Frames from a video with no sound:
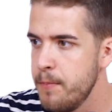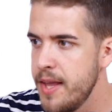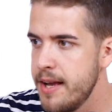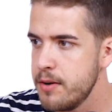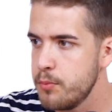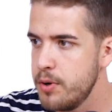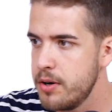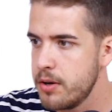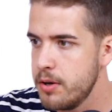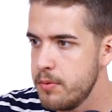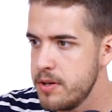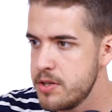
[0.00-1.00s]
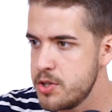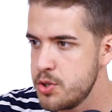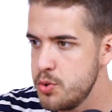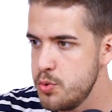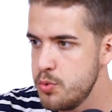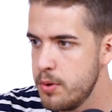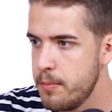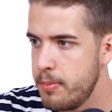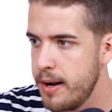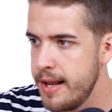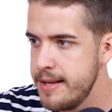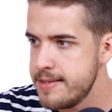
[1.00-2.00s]
and we're going to
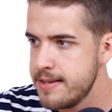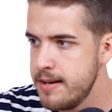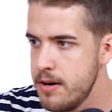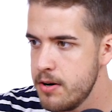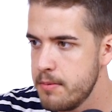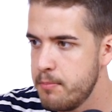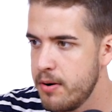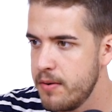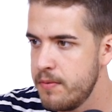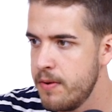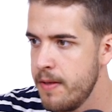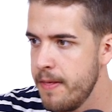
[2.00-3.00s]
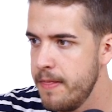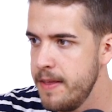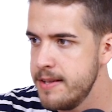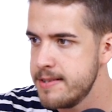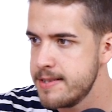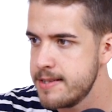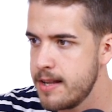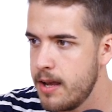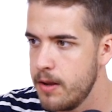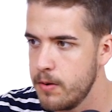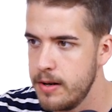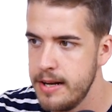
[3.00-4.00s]
place it here above the
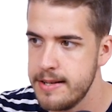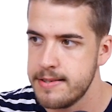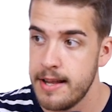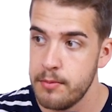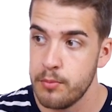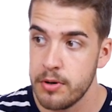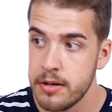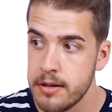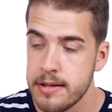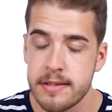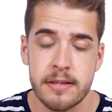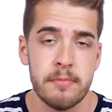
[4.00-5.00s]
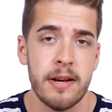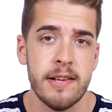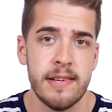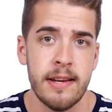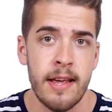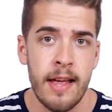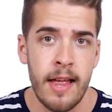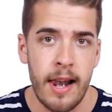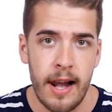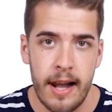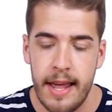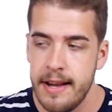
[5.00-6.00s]
styled list, and we're going to customize it
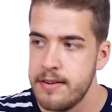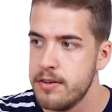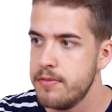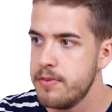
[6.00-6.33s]
later.